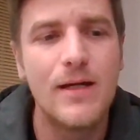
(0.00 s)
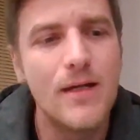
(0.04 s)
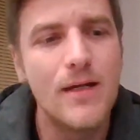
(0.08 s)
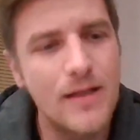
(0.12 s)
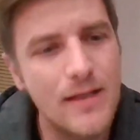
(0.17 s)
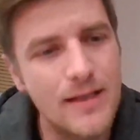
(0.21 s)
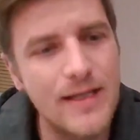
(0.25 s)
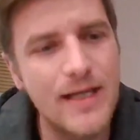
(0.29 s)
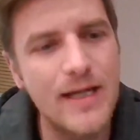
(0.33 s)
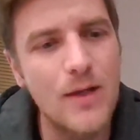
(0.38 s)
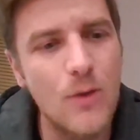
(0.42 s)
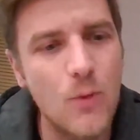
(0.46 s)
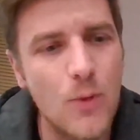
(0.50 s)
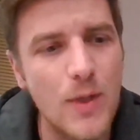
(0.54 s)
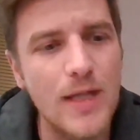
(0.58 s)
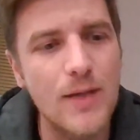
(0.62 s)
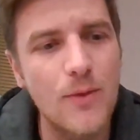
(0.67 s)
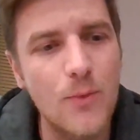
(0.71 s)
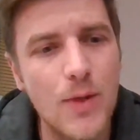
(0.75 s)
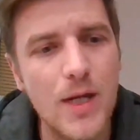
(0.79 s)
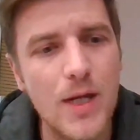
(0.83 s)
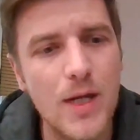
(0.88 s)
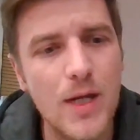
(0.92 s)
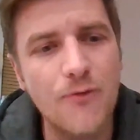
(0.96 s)
yeah, we
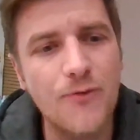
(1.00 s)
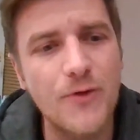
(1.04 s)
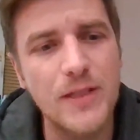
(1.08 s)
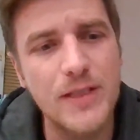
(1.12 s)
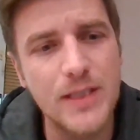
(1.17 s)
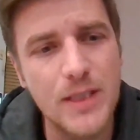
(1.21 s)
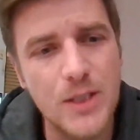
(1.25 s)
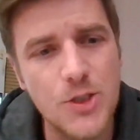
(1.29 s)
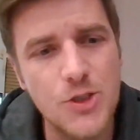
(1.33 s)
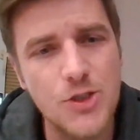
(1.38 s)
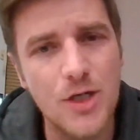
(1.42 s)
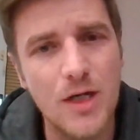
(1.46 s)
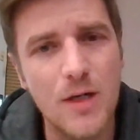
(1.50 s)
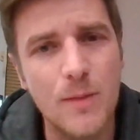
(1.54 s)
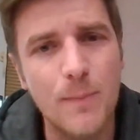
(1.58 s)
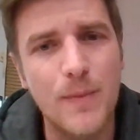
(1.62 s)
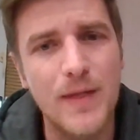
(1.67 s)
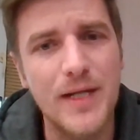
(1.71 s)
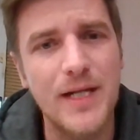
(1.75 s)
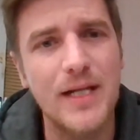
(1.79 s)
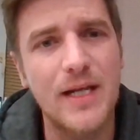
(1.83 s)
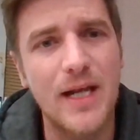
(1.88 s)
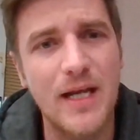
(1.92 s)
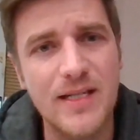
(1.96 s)
we offer this job,
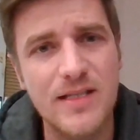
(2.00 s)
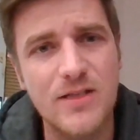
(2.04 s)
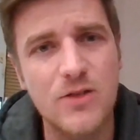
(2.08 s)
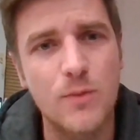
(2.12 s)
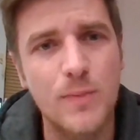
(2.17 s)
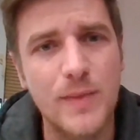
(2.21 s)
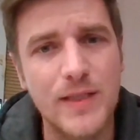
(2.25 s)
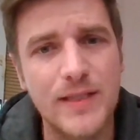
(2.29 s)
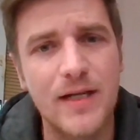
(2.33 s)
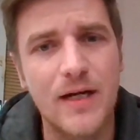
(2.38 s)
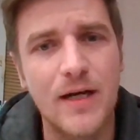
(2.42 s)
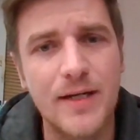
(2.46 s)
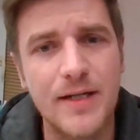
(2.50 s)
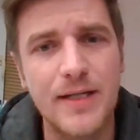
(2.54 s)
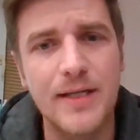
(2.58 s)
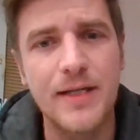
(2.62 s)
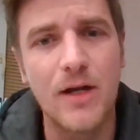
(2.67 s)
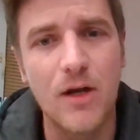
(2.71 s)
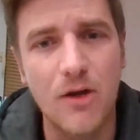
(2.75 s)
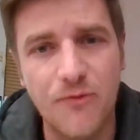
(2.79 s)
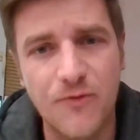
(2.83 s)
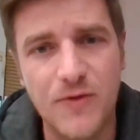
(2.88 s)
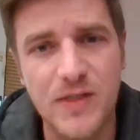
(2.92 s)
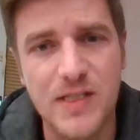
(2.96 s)
but it has to be done in
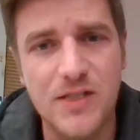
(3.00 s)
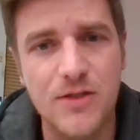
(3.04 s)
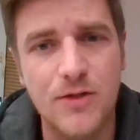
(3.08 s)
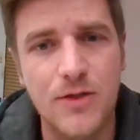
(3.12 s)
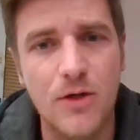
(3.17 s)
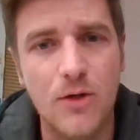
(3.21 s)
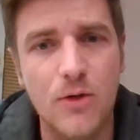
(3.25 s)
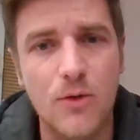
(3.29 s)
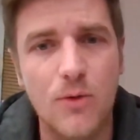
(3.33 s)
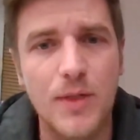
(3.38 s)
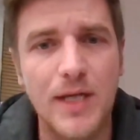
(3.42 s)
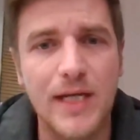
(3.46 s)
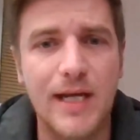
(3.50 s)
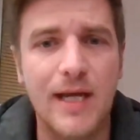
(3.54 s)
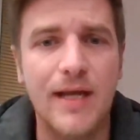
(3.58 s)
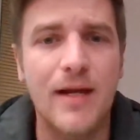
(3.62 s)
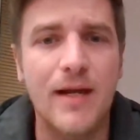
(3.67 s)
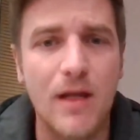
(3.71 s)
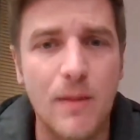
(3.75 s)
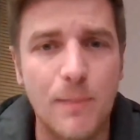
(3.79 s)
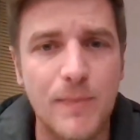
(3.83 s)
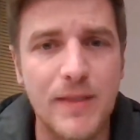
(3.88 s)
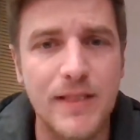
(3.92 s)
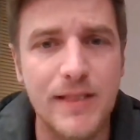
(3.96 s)
office. You know, it
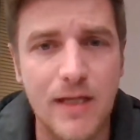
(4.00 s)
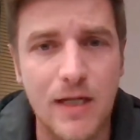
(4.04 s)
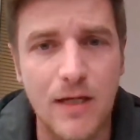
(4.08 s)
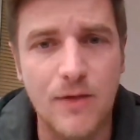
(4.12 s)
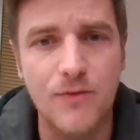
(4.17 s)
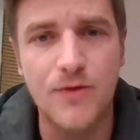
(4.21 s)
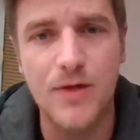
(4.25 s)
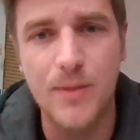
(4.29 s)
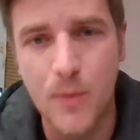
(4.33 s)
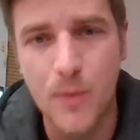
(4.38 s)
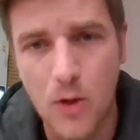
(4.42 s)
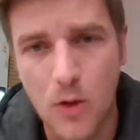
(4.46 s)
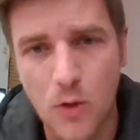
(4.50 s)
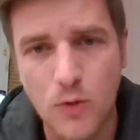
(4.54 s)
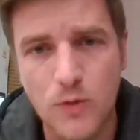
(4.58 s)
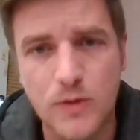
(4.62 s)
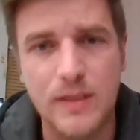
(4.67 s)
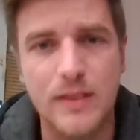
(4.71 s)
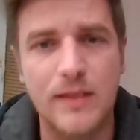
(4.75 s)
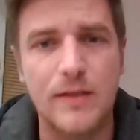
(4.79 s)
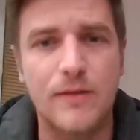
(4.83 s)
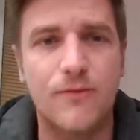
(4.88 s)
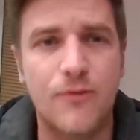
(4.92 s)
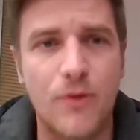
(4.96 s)
cannot be done remote
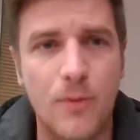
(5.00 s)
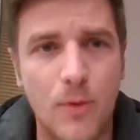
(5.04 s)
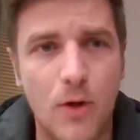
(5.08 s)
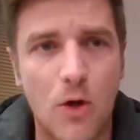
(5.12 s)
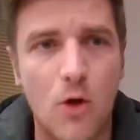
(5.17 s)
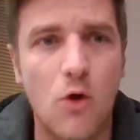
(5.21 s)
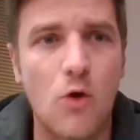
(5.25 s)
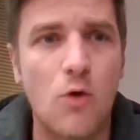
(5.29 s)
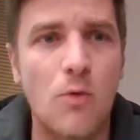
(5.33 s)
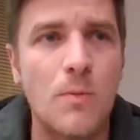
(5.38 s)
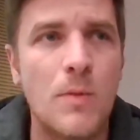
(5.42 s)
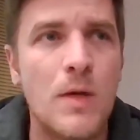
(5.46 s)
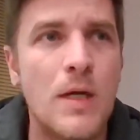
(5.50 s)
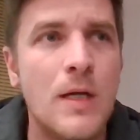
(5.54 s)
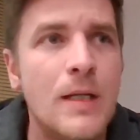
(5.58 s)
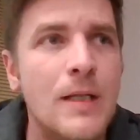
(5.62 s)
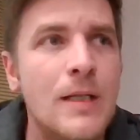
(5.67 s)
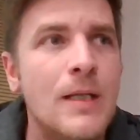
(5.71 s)
from home.